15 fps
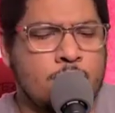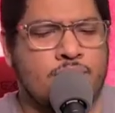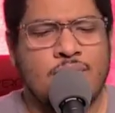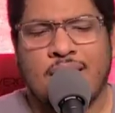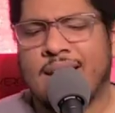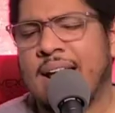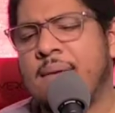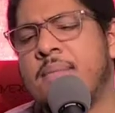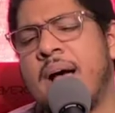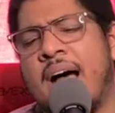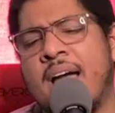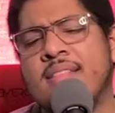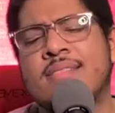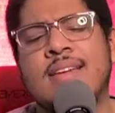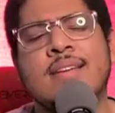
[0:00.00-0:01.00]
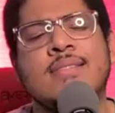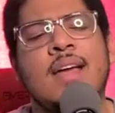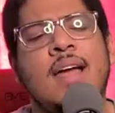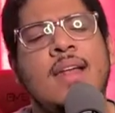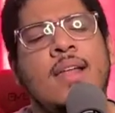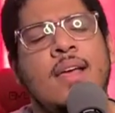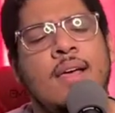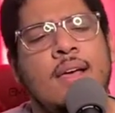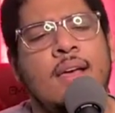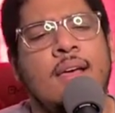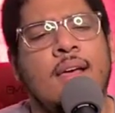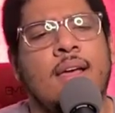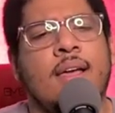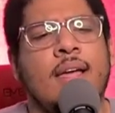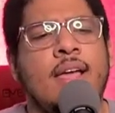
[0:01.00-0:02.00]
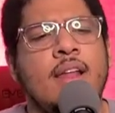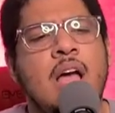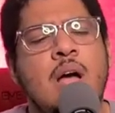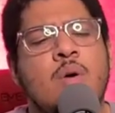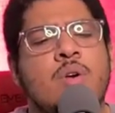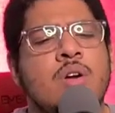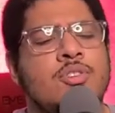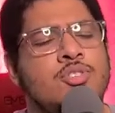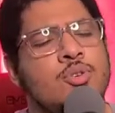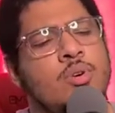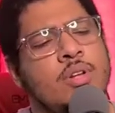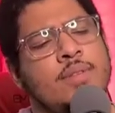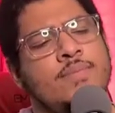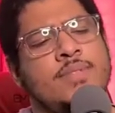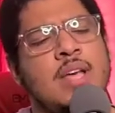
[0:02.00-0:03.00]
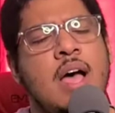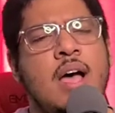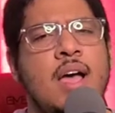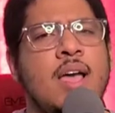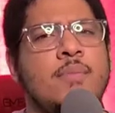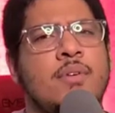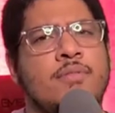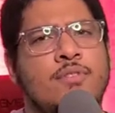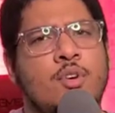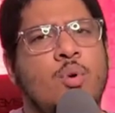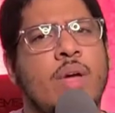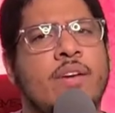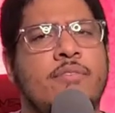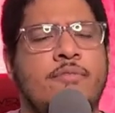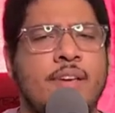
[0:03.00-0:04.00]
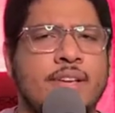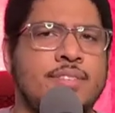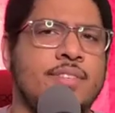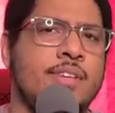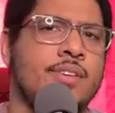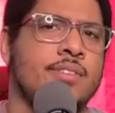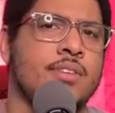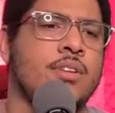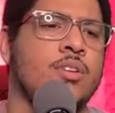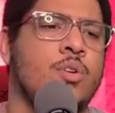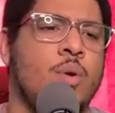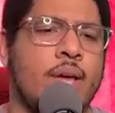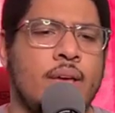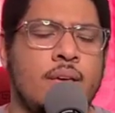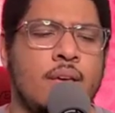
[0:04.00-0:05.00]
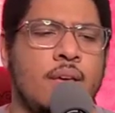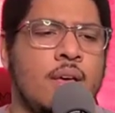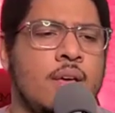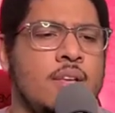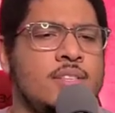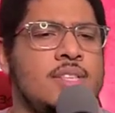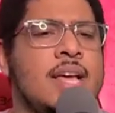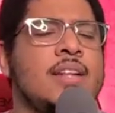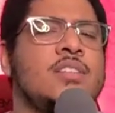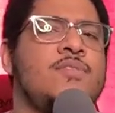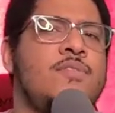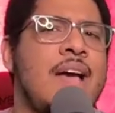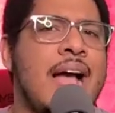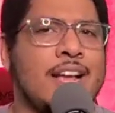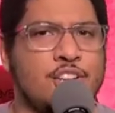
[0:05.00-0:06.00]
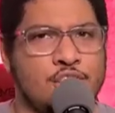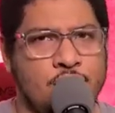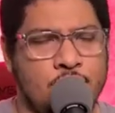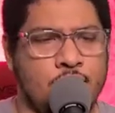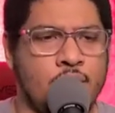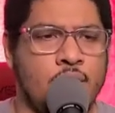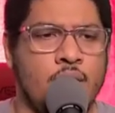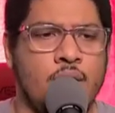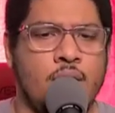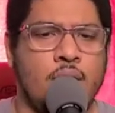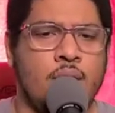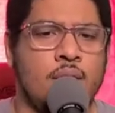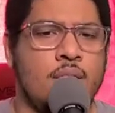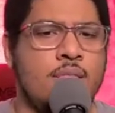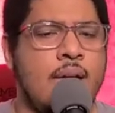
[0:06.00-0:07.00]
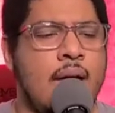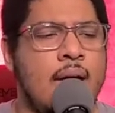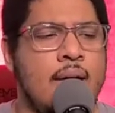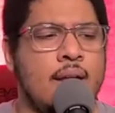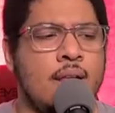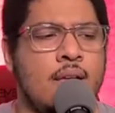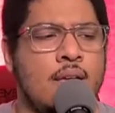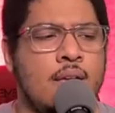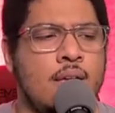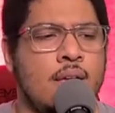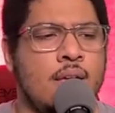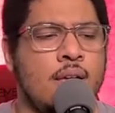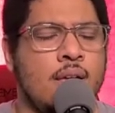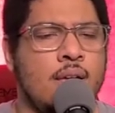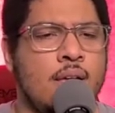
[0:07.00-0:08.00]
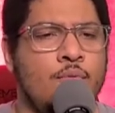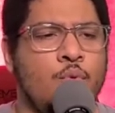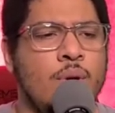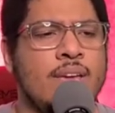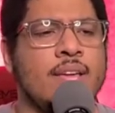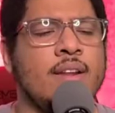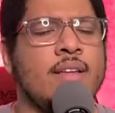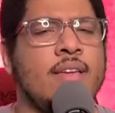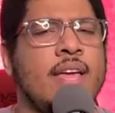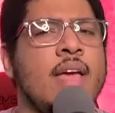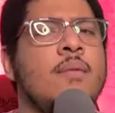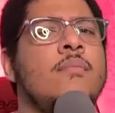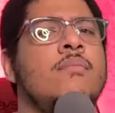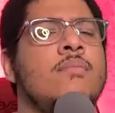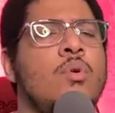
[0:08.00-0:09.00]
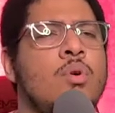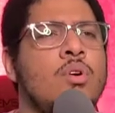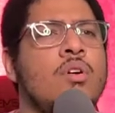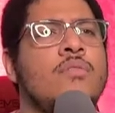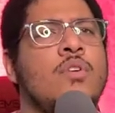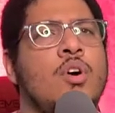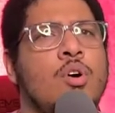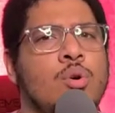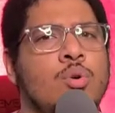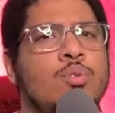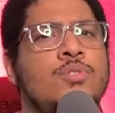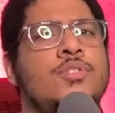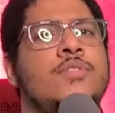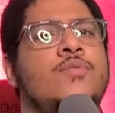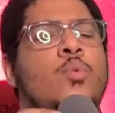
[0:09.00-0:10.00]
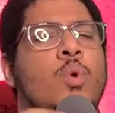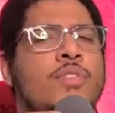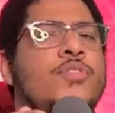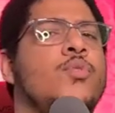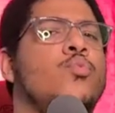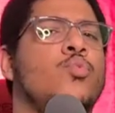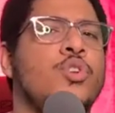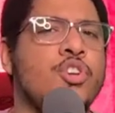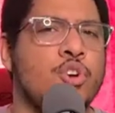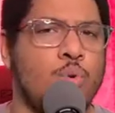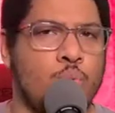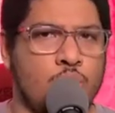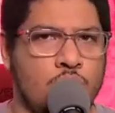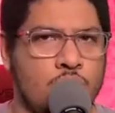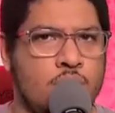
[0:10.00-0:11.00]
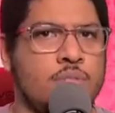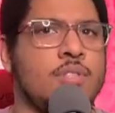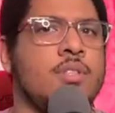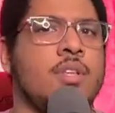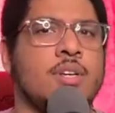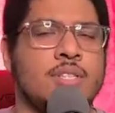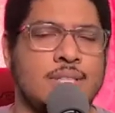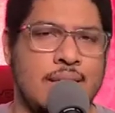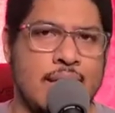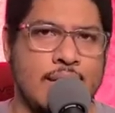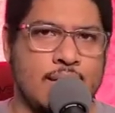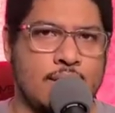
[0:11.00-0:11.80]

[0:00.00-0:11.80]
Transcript: And I, I think that in our sort of time of quick fixes and quick satisfaction, that if we can get more of a hold of what the real world looks like